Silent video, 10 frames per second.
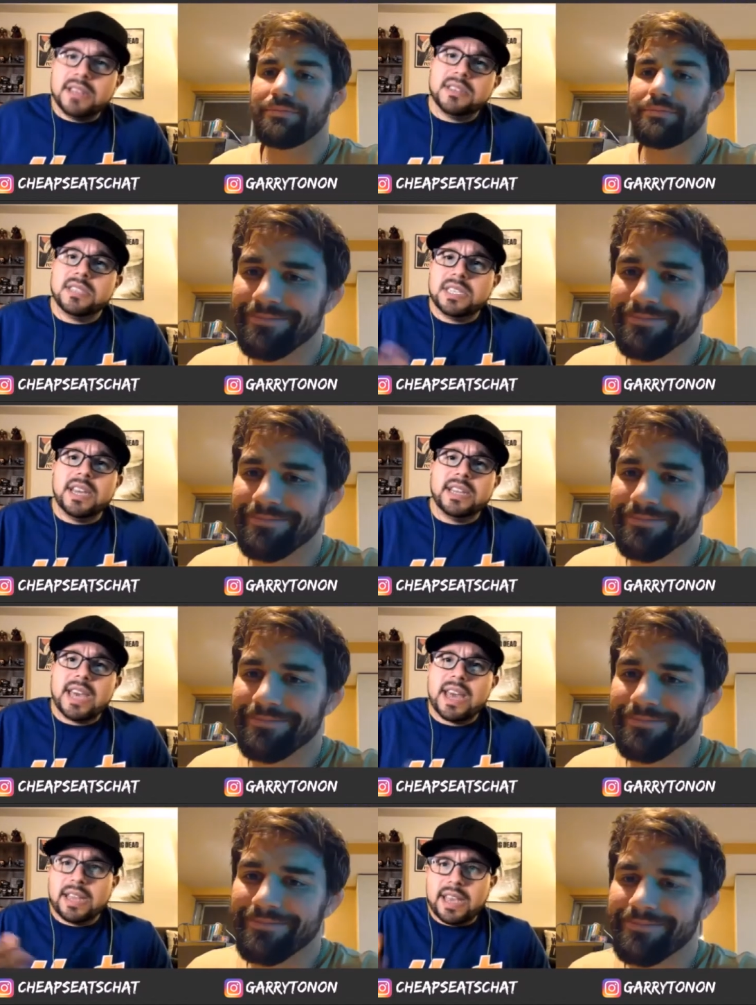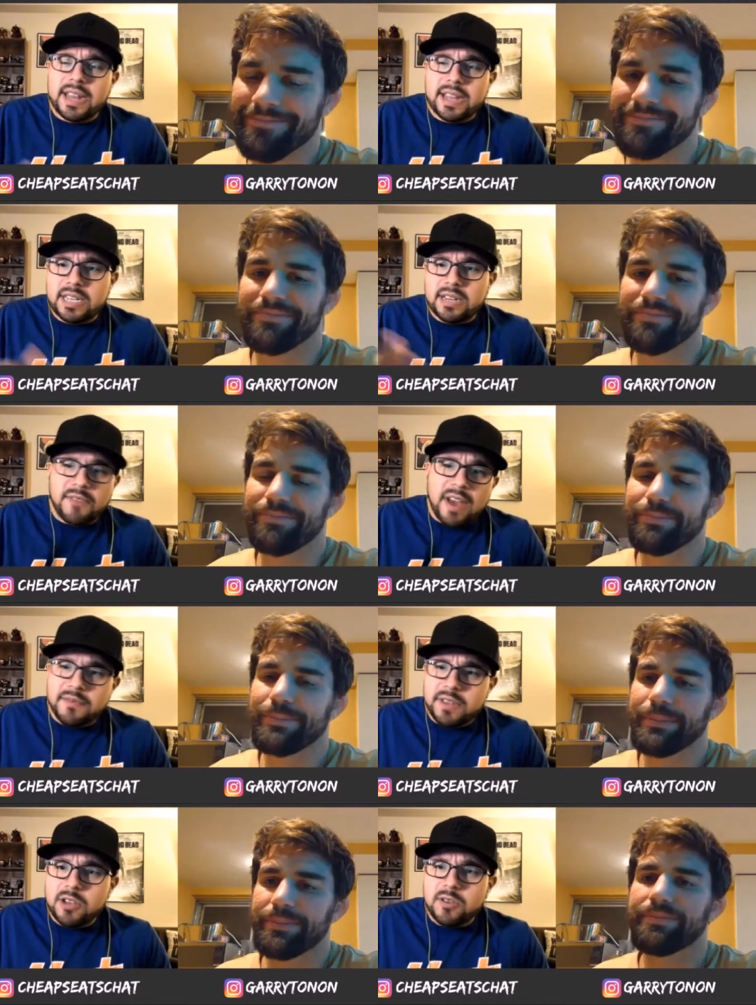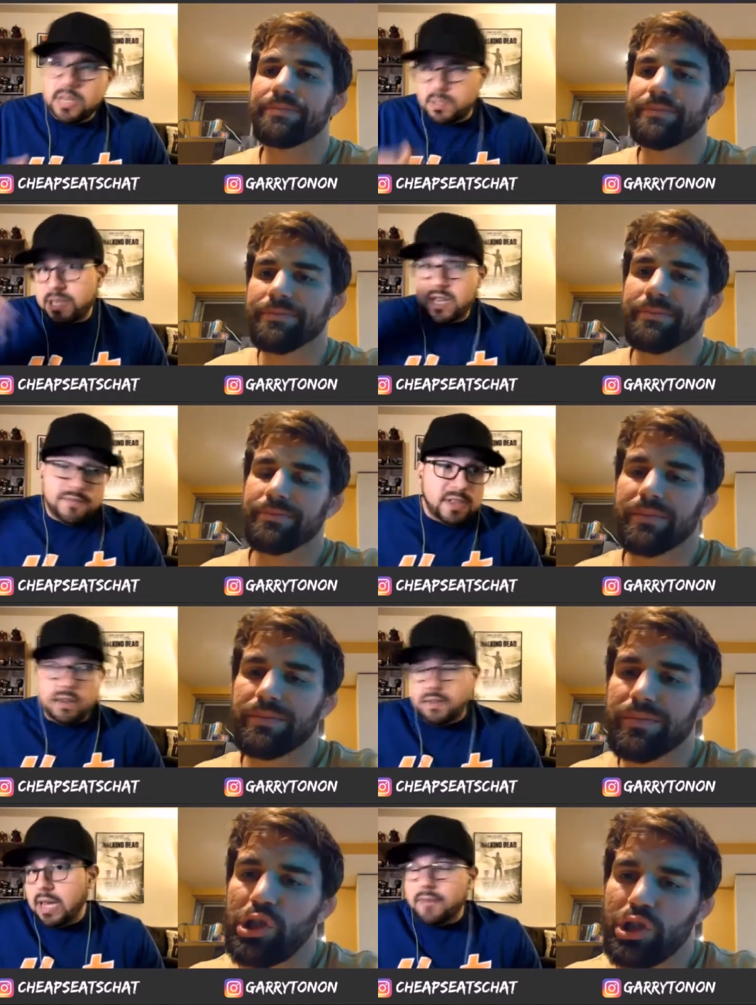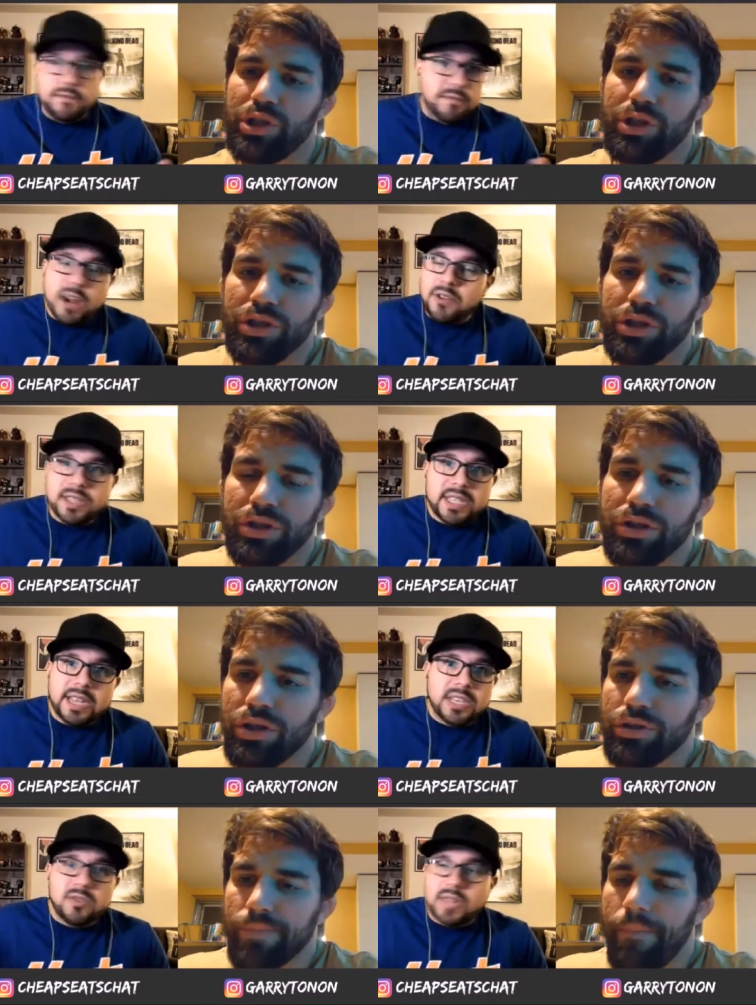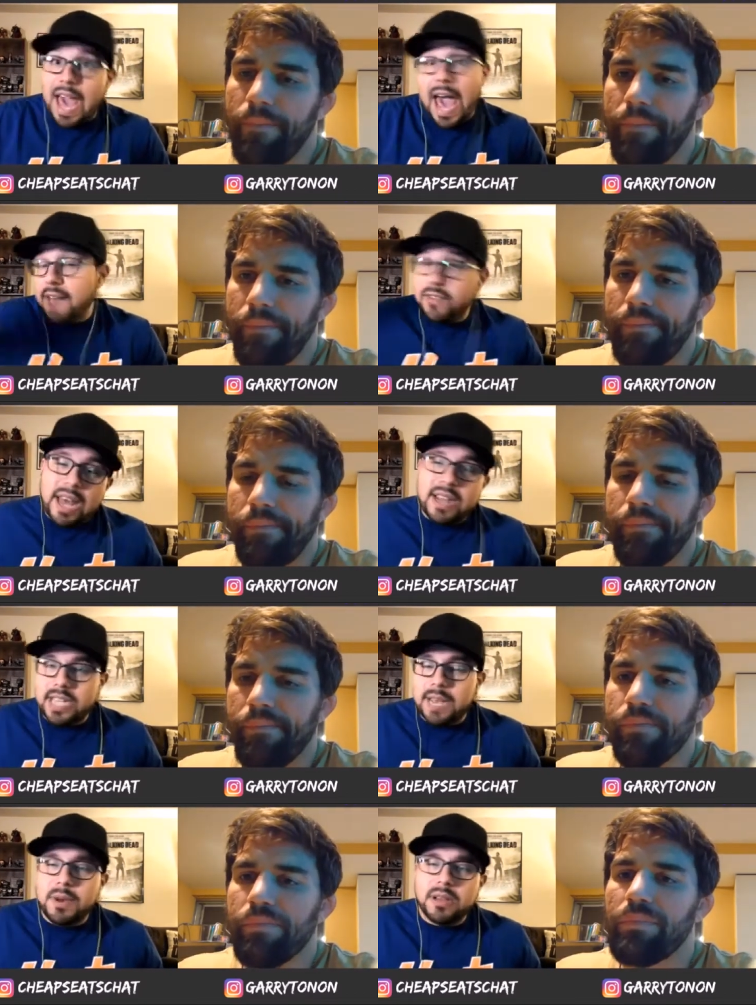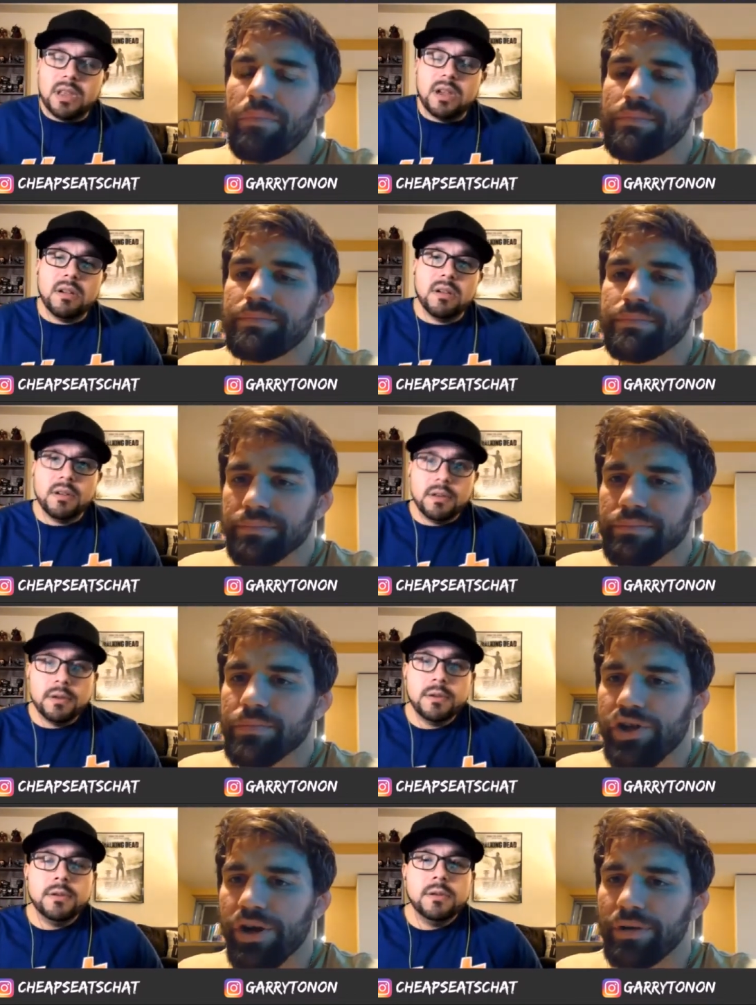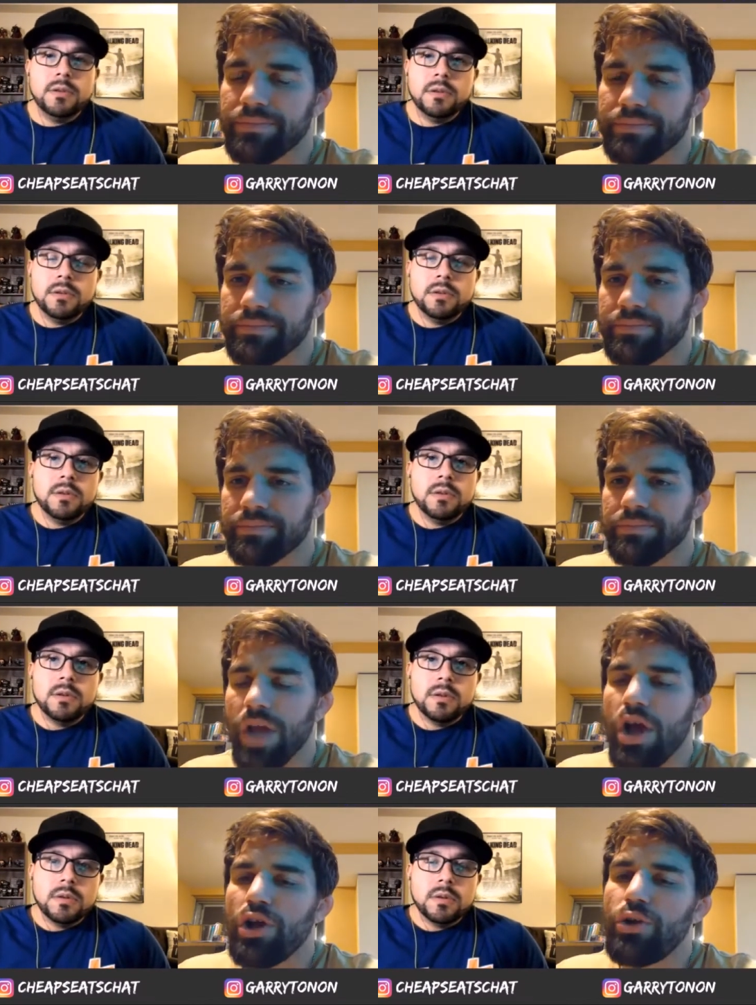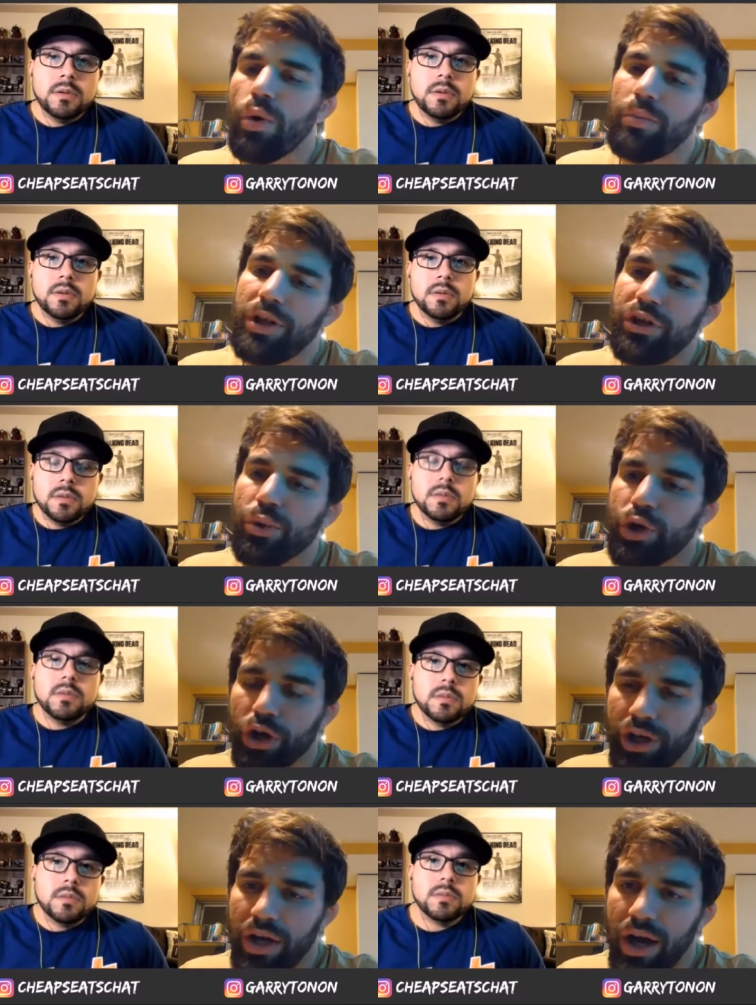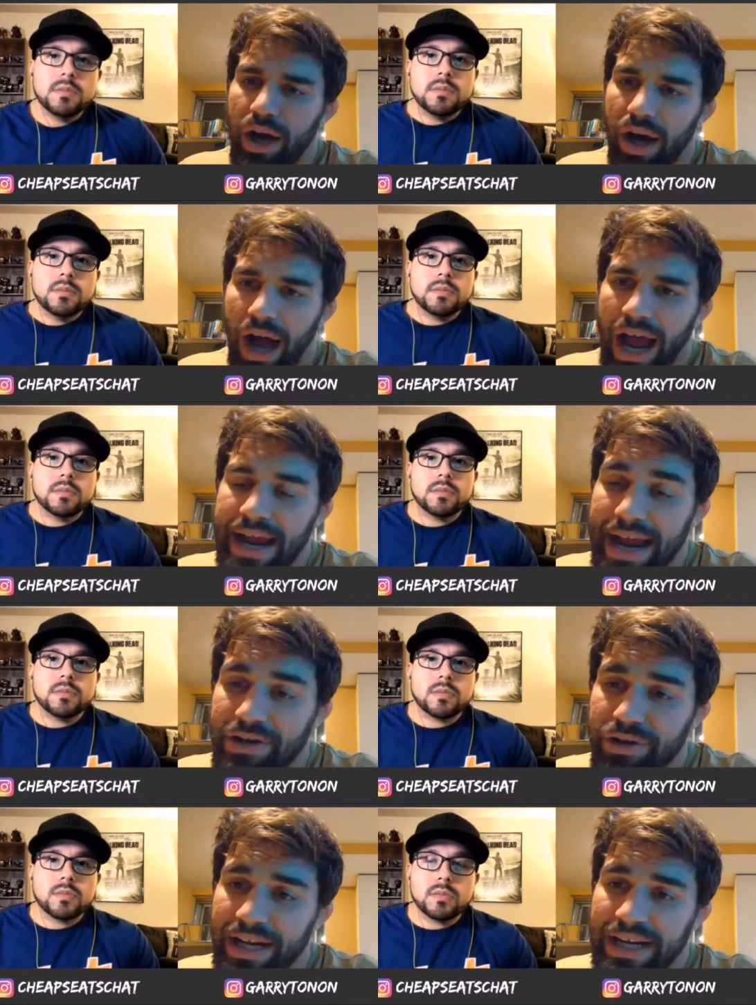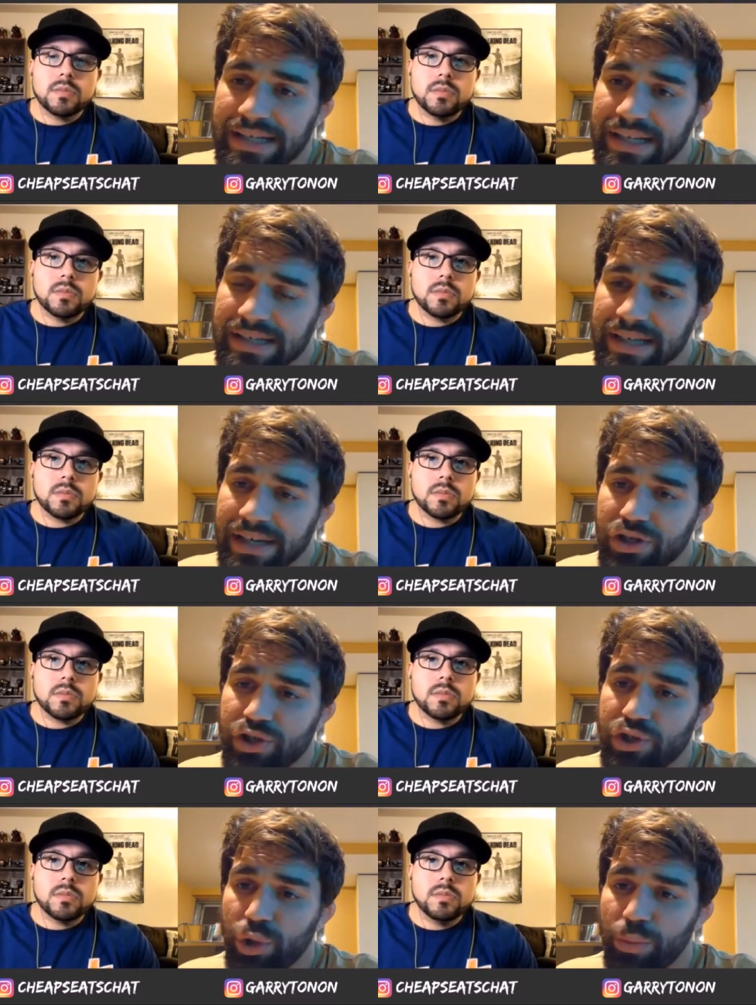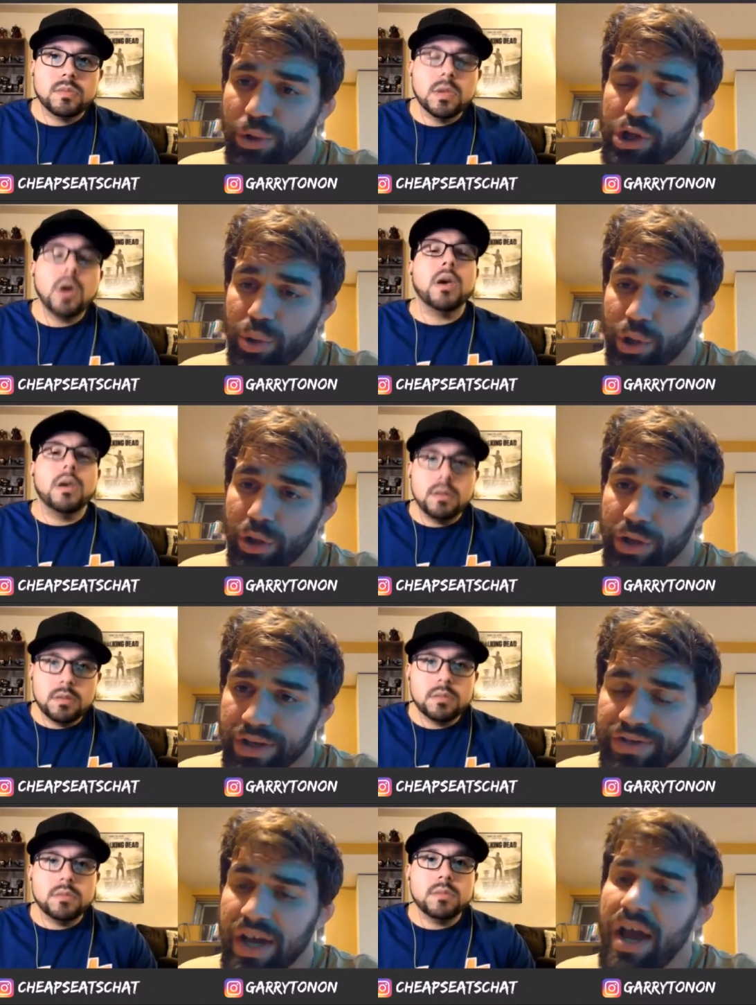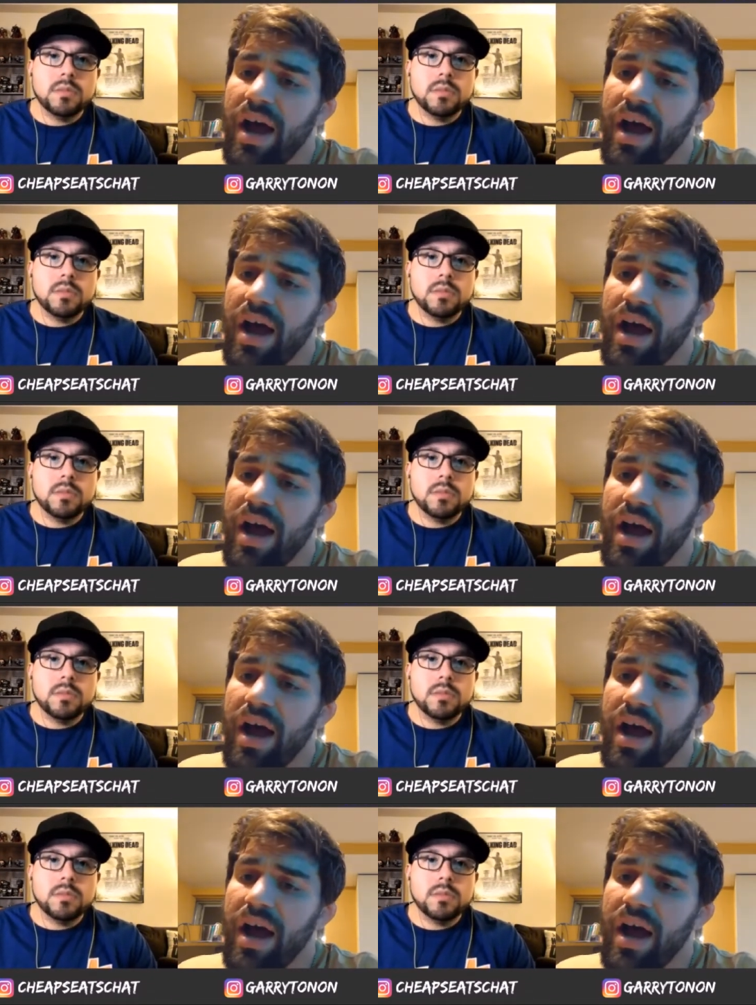Speaker 1: and see like that and get an idea and find video, especially if they're veterans like you that have a lot of tape out there?
Speaker 2: Sure. Normally you could. I entered ADCC super short notice.